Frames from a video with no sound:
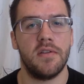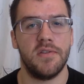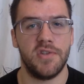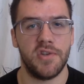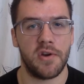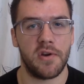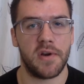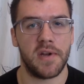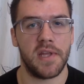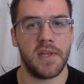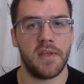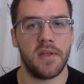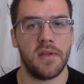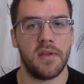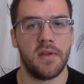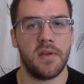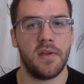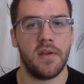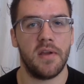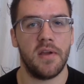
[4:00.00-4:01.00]
the journey
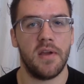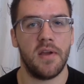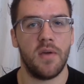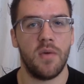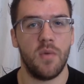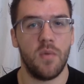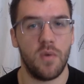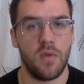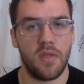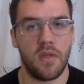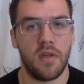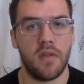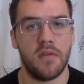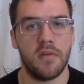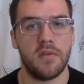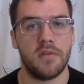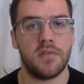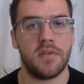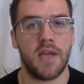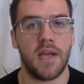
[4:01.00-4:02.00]
with
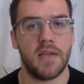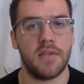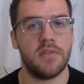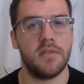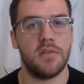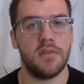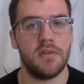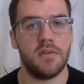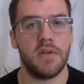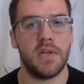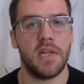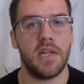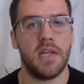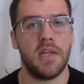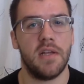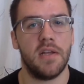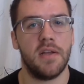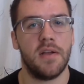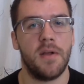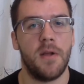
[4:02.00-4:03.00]
others as you're doing
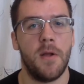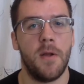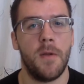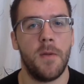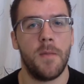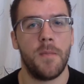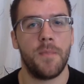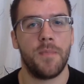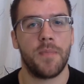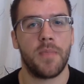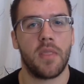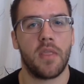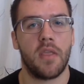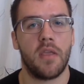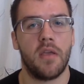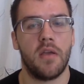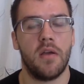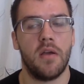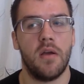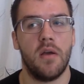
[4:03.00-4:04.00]
it?
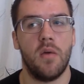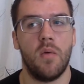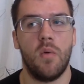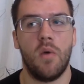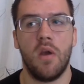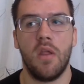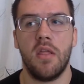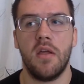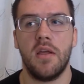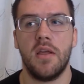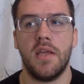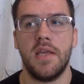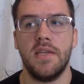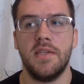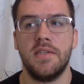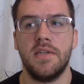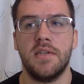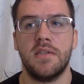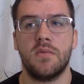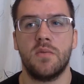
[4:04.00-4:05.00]
One of the
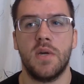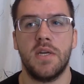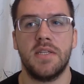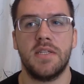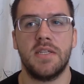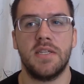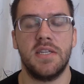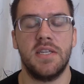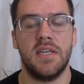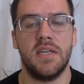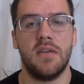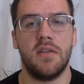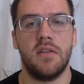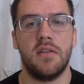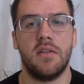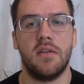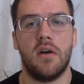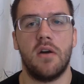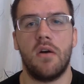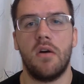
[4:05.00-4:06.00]
easiest ways to get
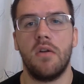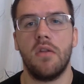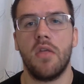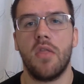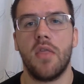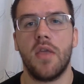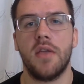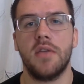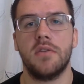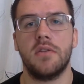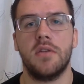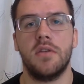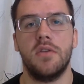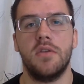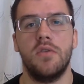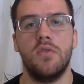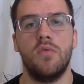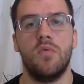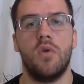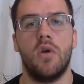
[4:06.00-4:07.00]
all the things that
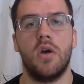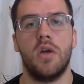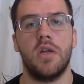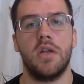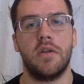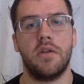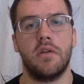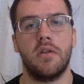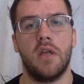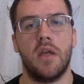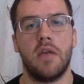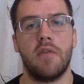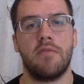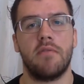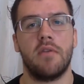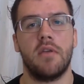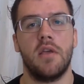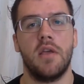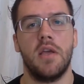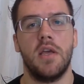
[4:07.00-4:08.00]
you want in your
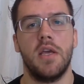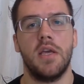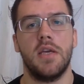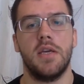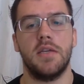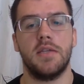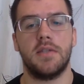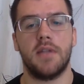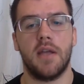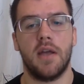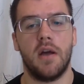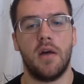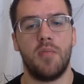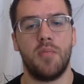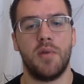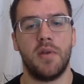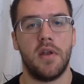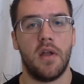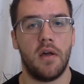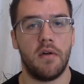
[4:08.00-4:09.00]
life is to
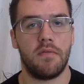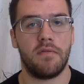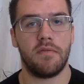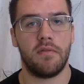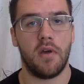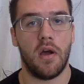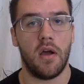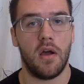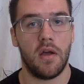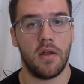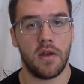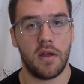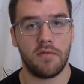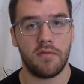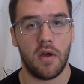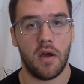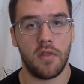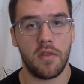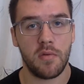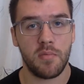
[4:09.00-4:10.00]
help enough
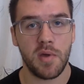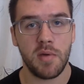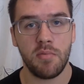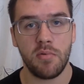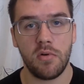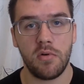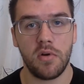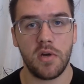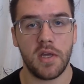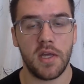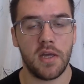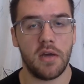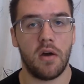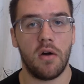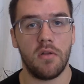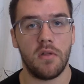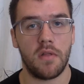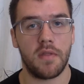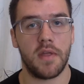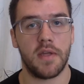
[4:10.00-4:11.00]
other people get
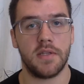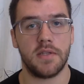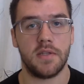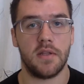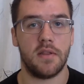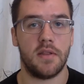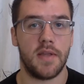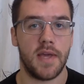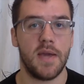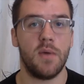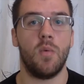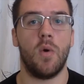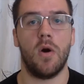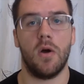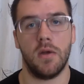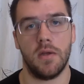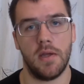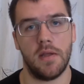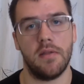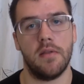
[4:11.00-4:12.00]
all the things that they
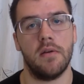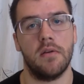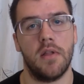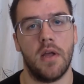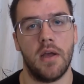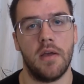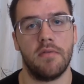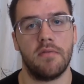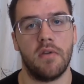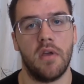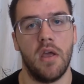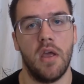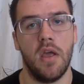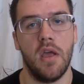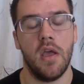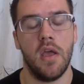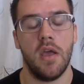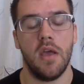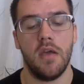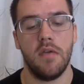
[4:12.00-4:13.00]
want in their life.
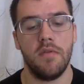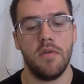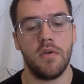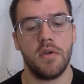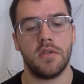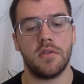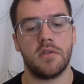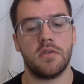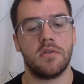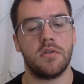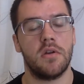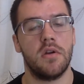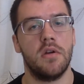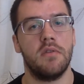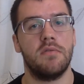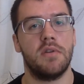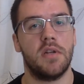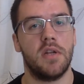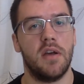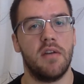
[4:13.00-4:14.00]
If you can
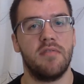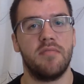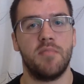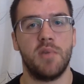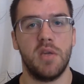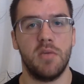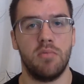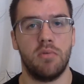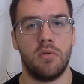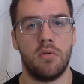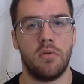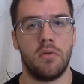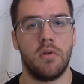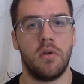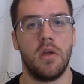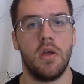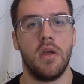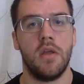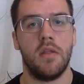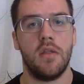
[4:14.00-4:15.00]
serve enough people,
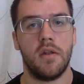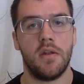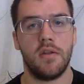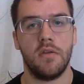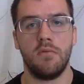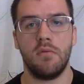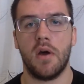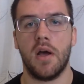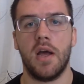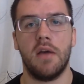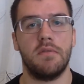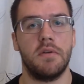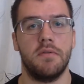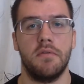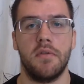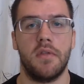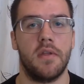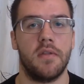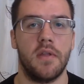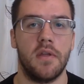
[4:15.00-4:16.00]
then you will have
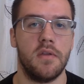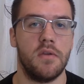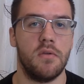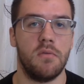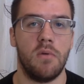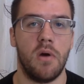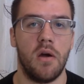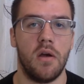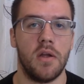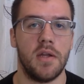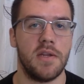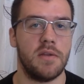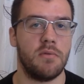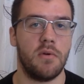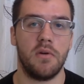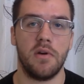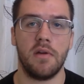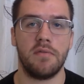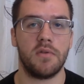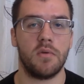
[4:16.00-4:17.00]
everything that you want, and you
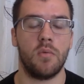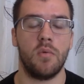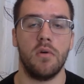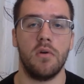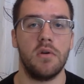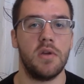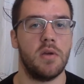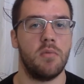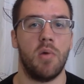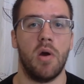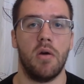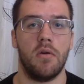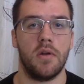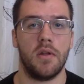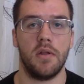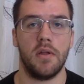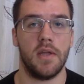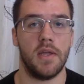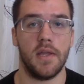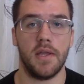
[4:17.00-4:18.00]
won't have to worry about
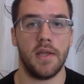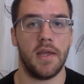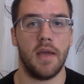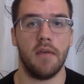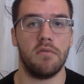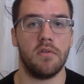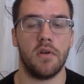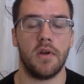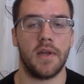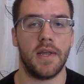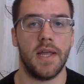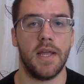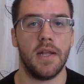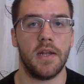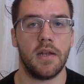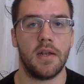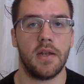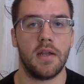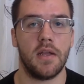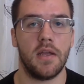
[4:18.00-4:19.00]
it ever
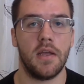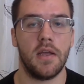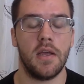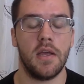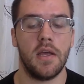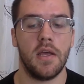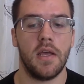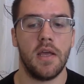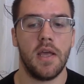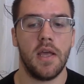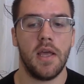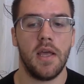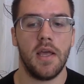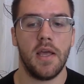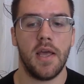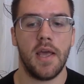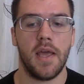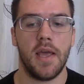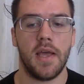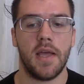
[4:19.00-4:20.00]
again.
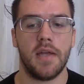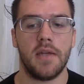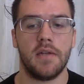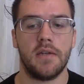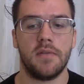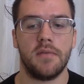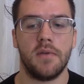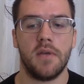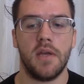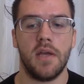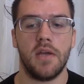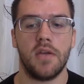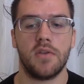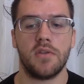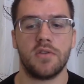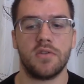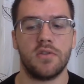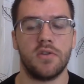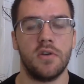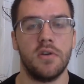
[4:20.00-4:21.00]
And
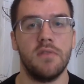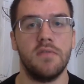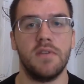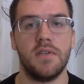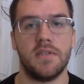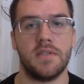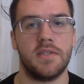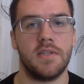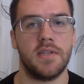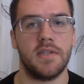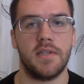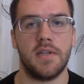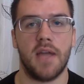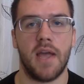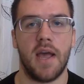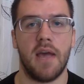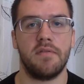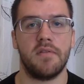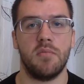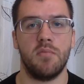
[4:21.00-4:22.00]
service doesn't
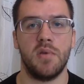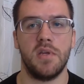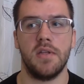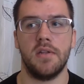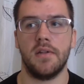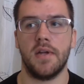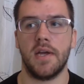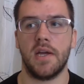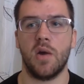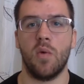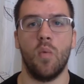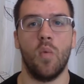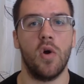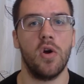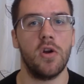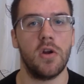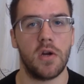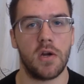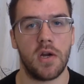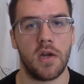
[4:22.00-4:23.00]
have to be like
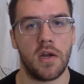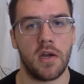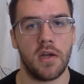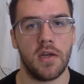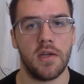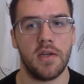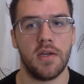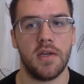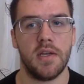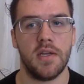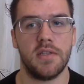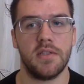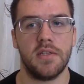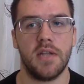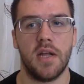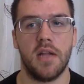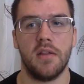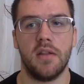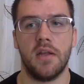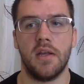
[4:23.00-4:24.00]
work. It's
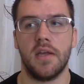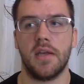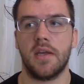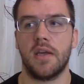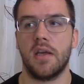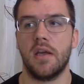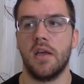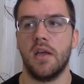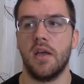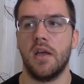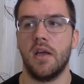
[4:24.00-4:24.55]
not like